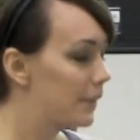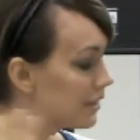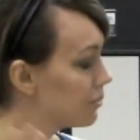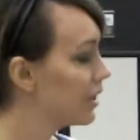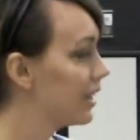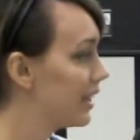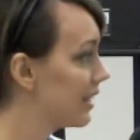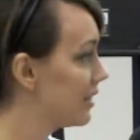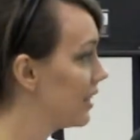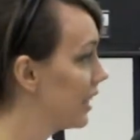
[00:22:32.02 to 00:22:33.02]
That's one of the
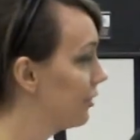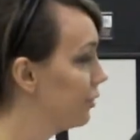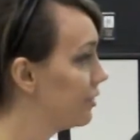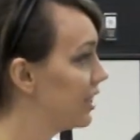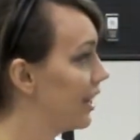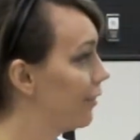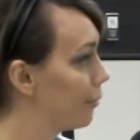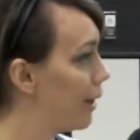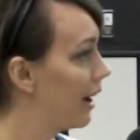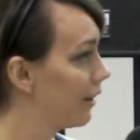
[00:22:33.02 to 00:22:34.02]
things I think Lucy and I
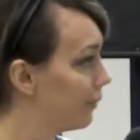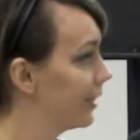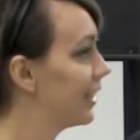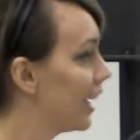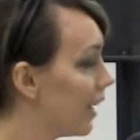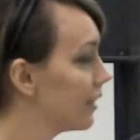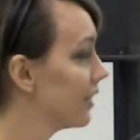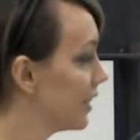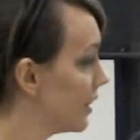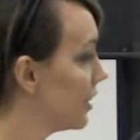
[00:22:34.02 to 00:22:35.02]
look back and we're like, yeah,
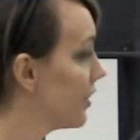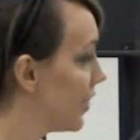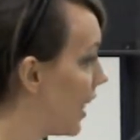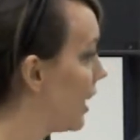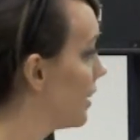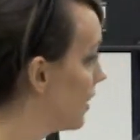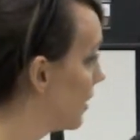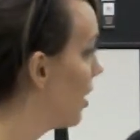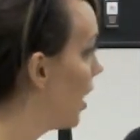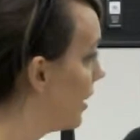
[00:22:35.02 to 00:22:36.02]
that
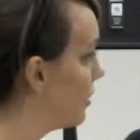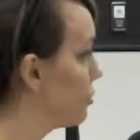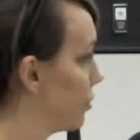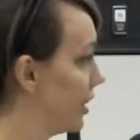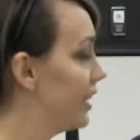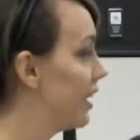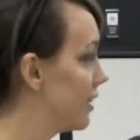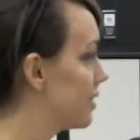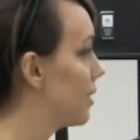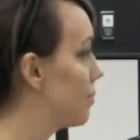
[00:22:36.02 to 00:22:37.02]
God has really
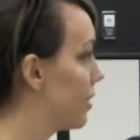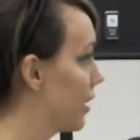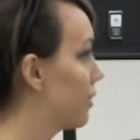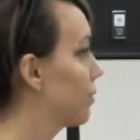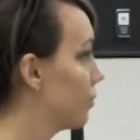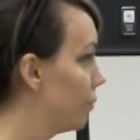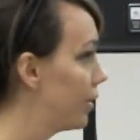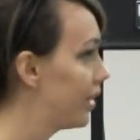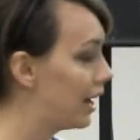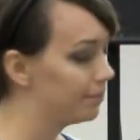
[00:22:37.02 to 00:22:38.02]
done something
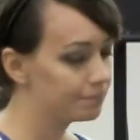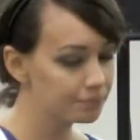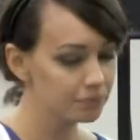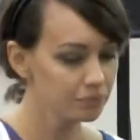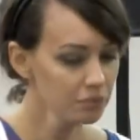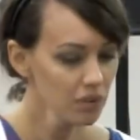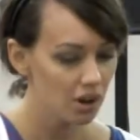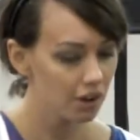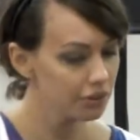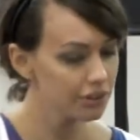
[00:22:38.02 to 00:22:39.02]
with that.
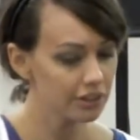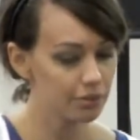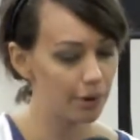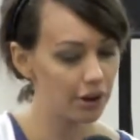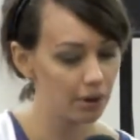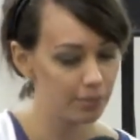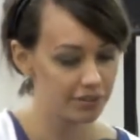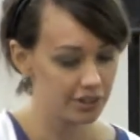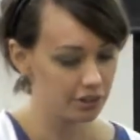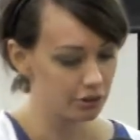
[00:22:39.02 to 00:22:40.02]
Other things about our
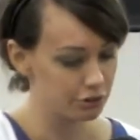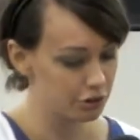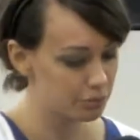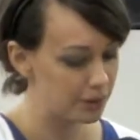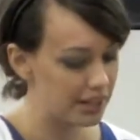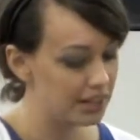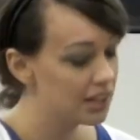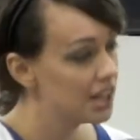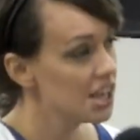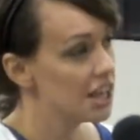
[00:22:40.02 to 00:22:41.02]
particular church plant,
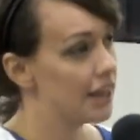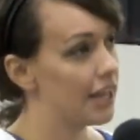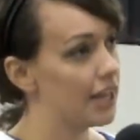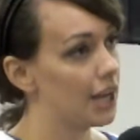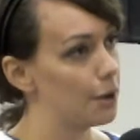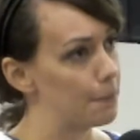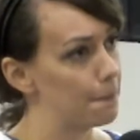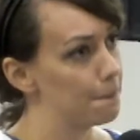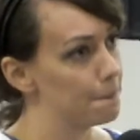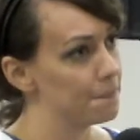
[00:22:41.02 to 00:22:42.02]

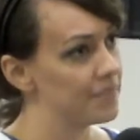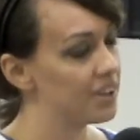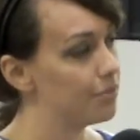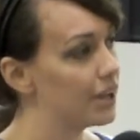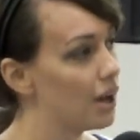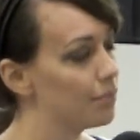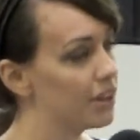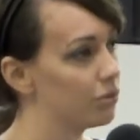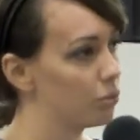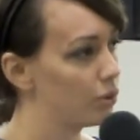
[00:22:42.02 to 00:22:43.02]
they've become,
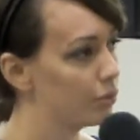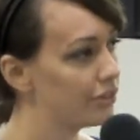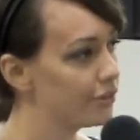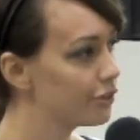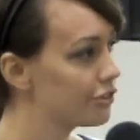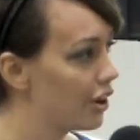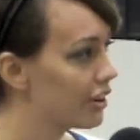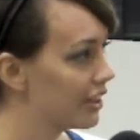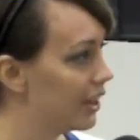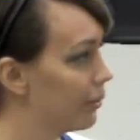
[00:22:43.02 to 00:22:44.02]
when we first
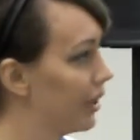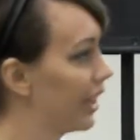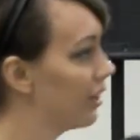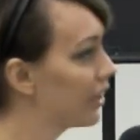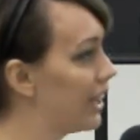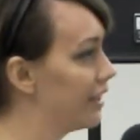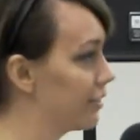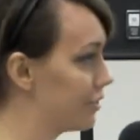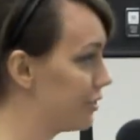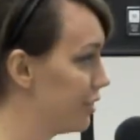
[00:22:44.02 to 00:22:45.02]
started, they were like, okay,
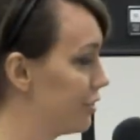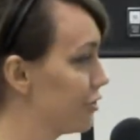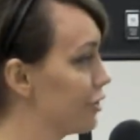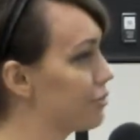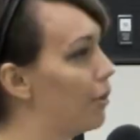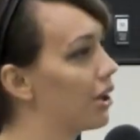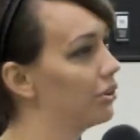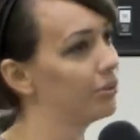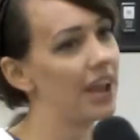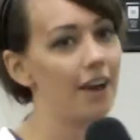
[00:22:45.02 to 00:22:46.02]
there's a certain church
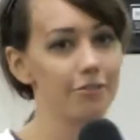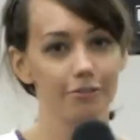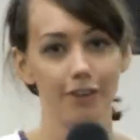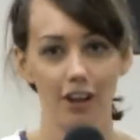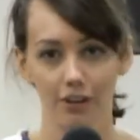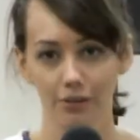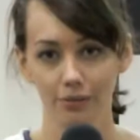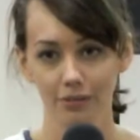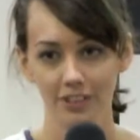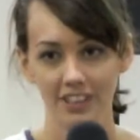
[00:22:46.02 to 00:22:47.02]
model we have to follow.